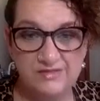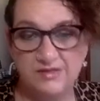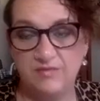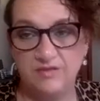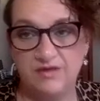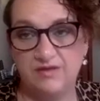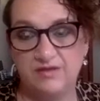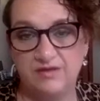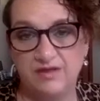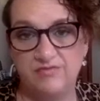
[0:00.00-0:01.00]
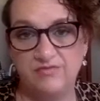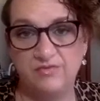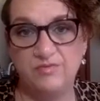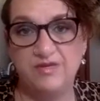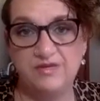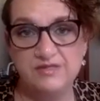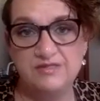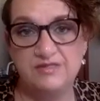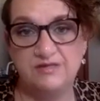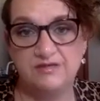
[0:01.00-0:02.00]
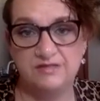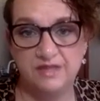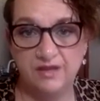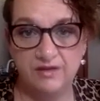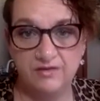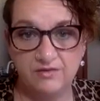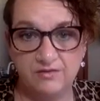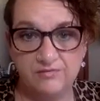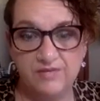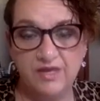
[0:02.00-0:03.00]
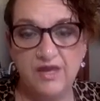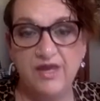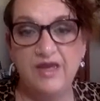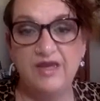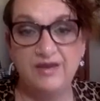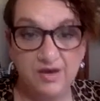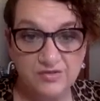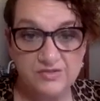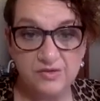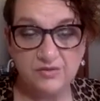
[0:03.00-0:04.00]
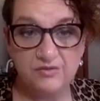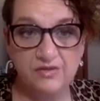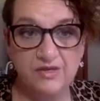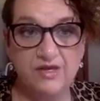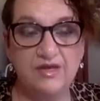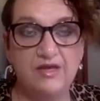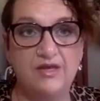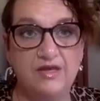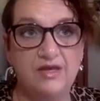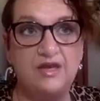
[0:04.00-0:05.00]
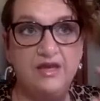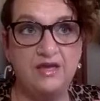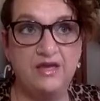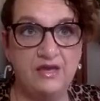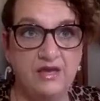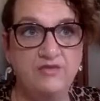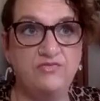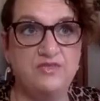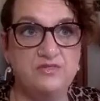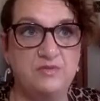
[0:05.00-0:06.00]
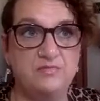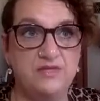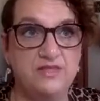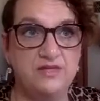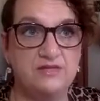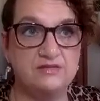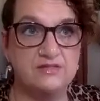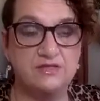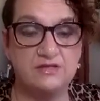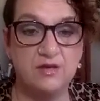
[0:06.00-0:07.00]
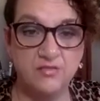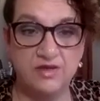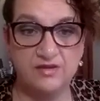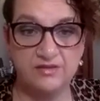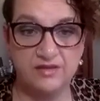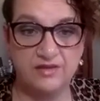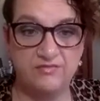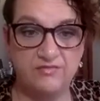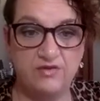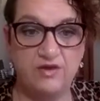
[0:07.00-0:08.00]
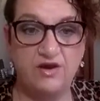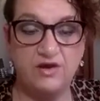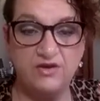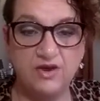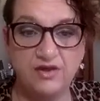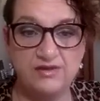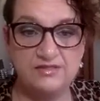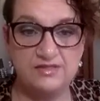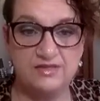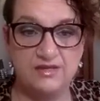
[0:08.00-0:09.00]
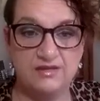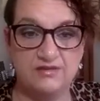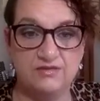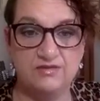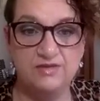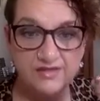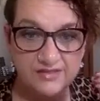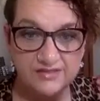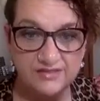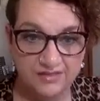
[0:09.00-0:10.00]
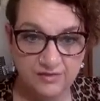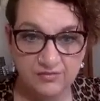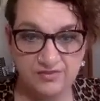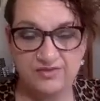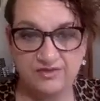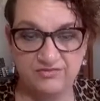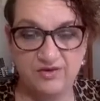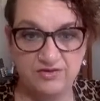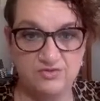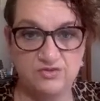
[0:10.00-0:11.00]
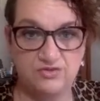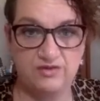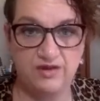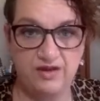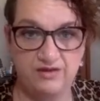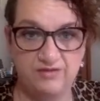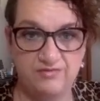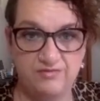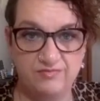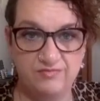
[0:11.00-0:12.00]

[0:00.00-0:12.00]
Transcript: that come along in life will be easier to handle. And also, if these bumpy things that come along in life are not easy to handle, get with a friend who's creative